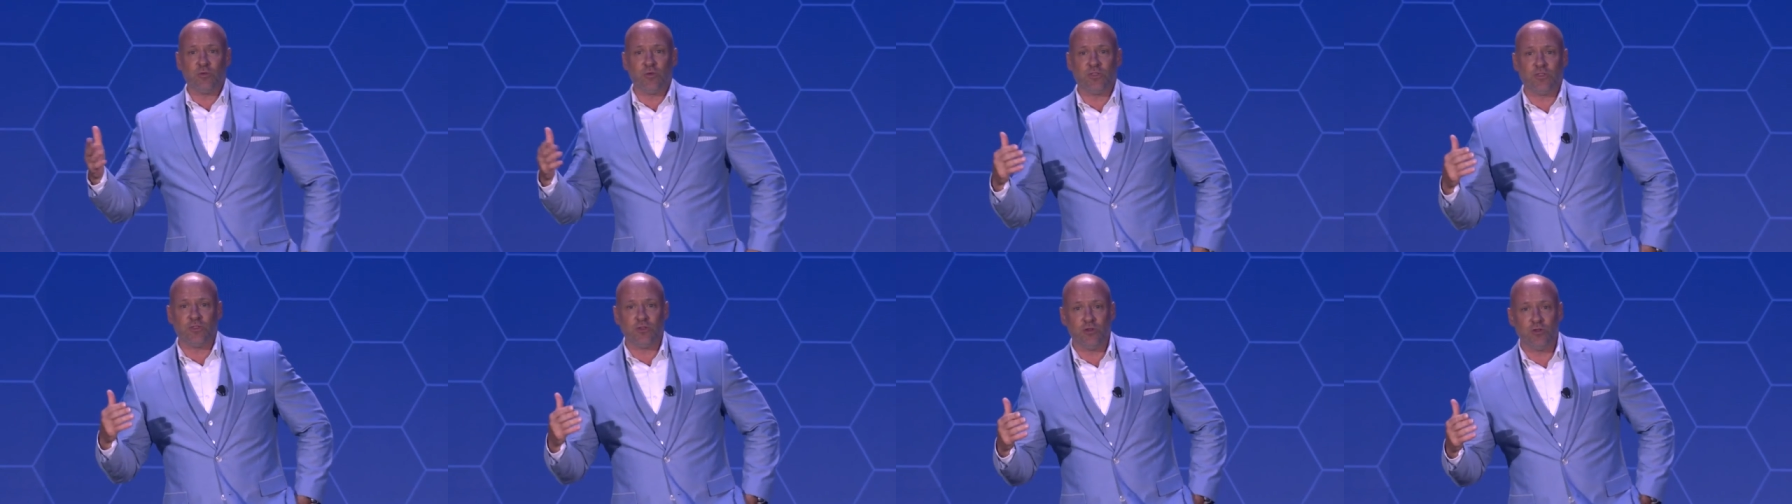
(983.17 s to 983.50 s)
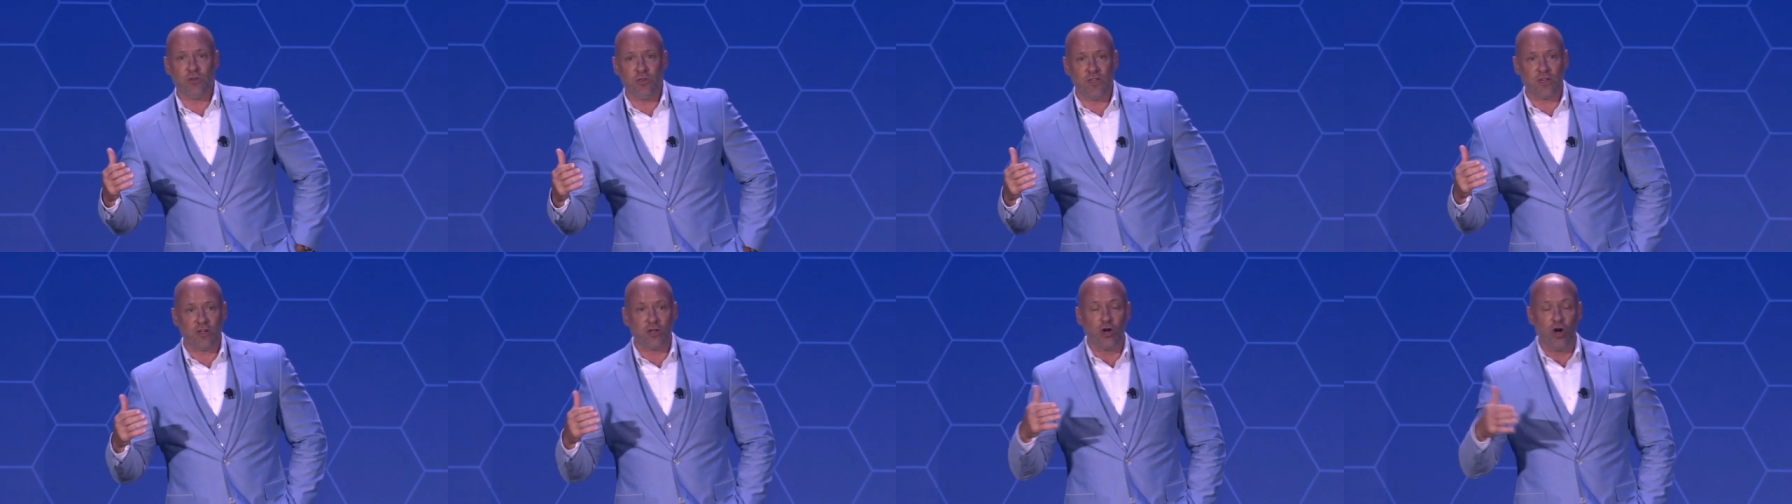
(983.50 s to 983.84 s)
with you
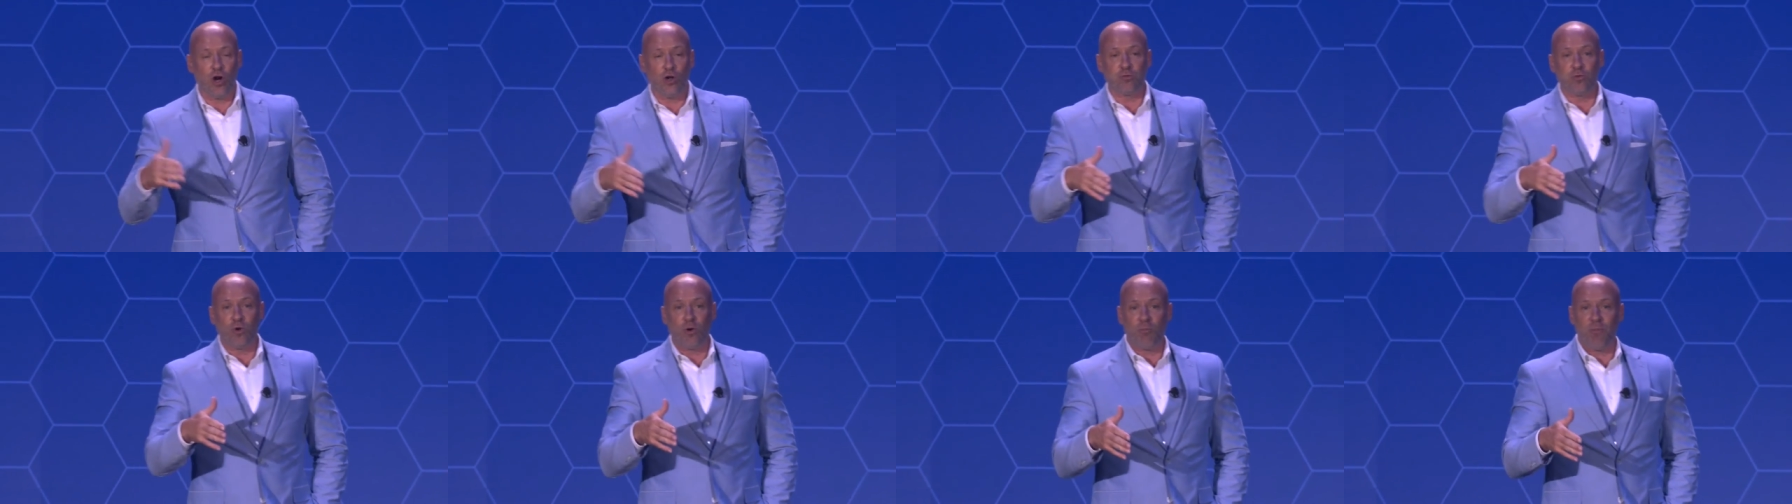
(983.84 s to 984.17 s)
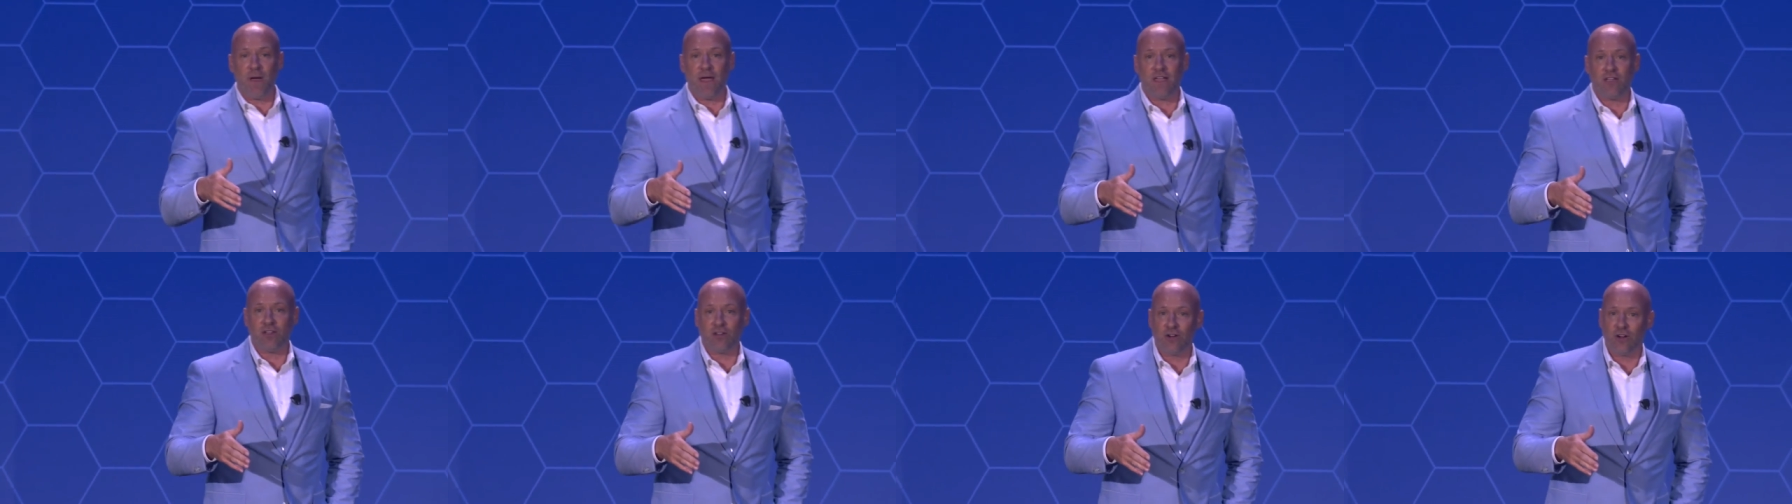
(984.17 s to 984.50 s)
that Coldwell
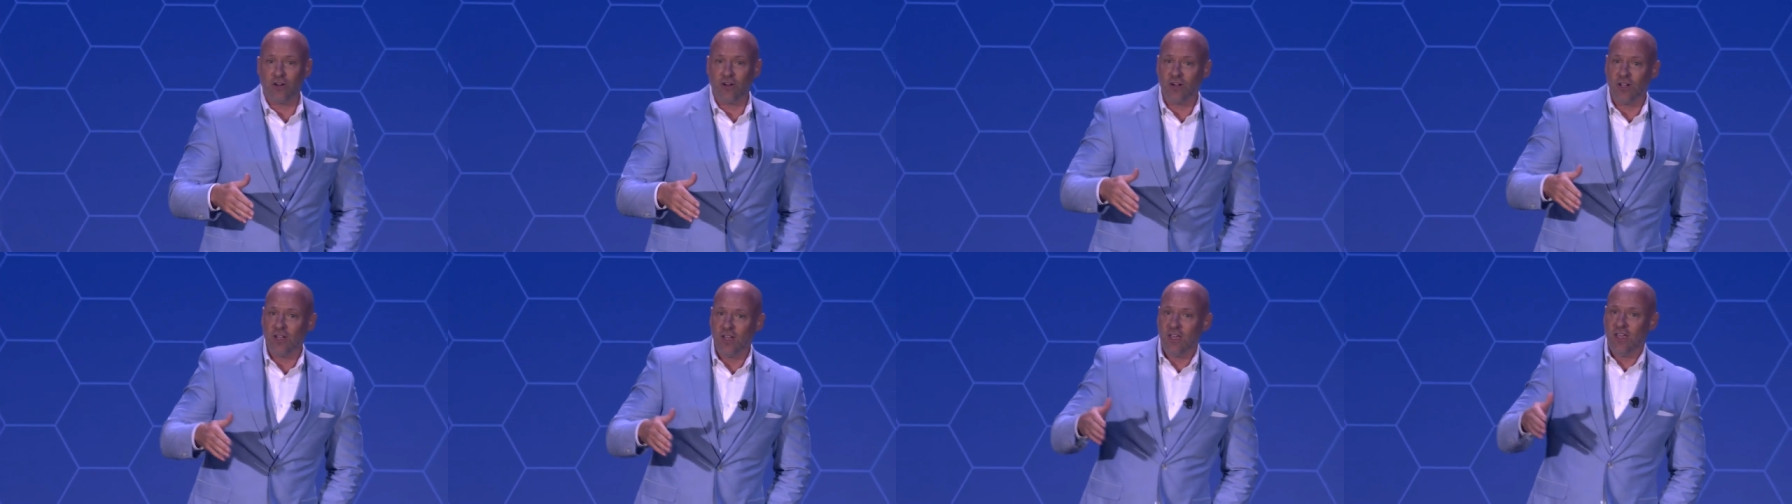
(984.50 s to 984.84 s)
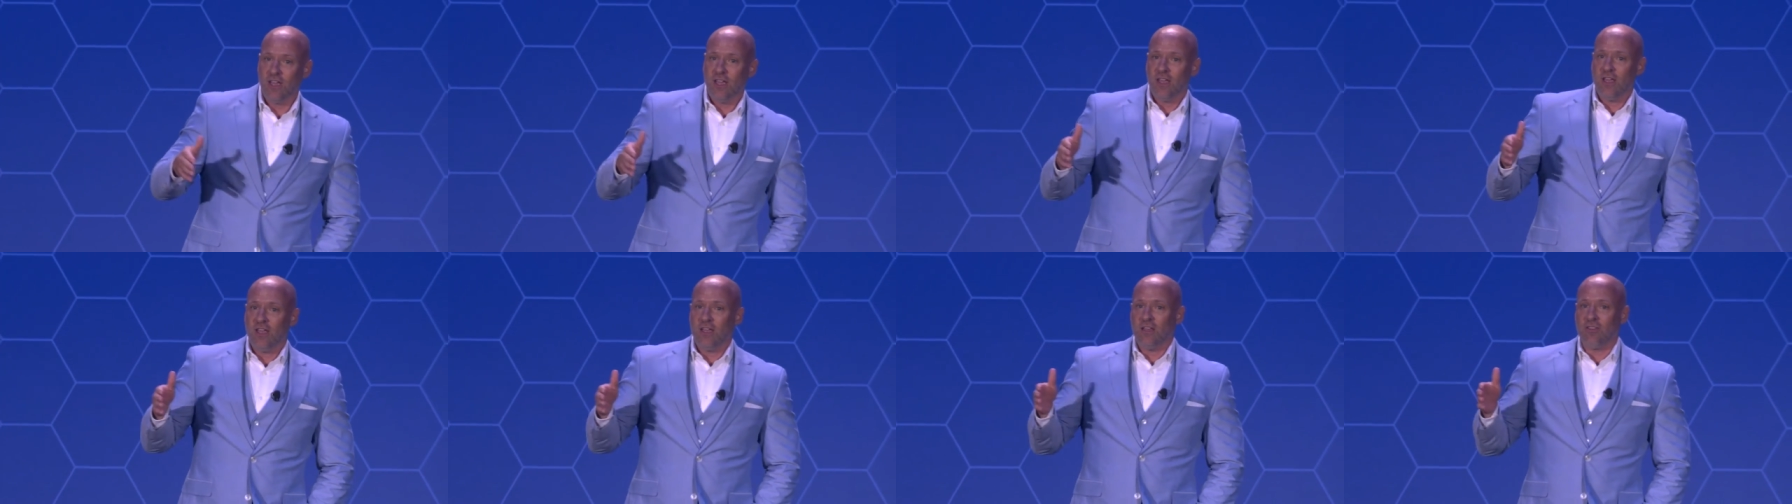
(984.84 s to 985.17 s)
Banker
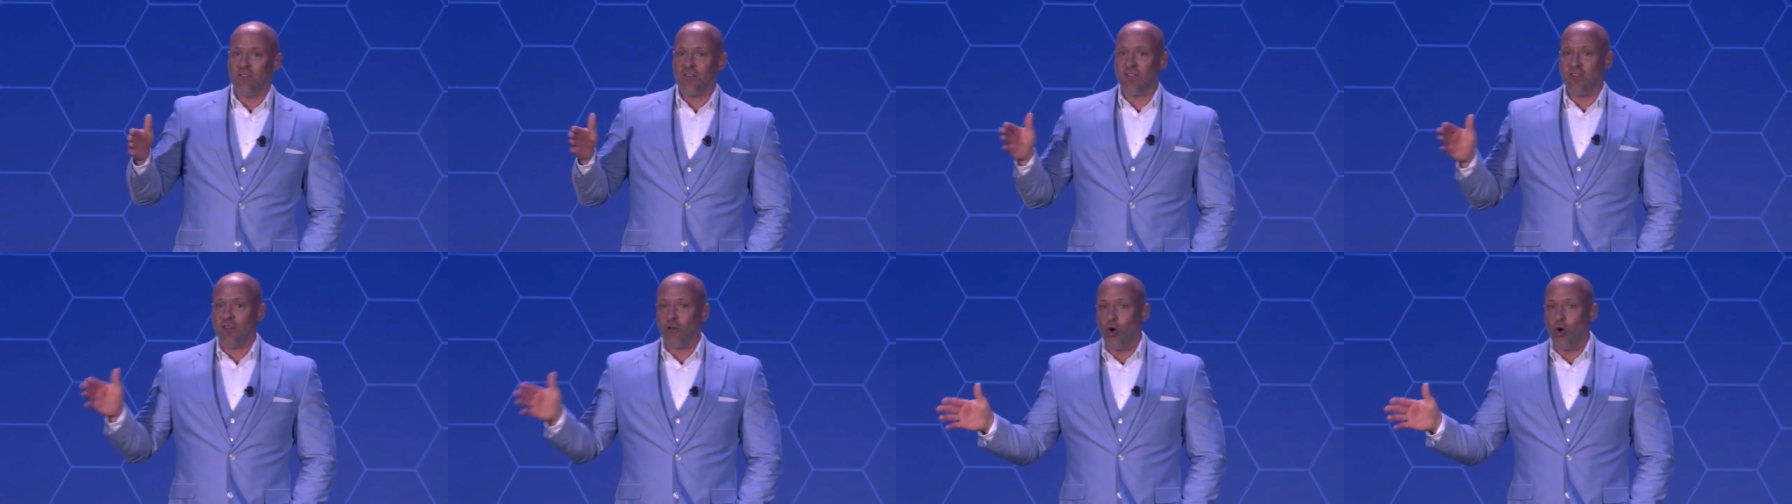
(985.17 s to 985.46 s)
is the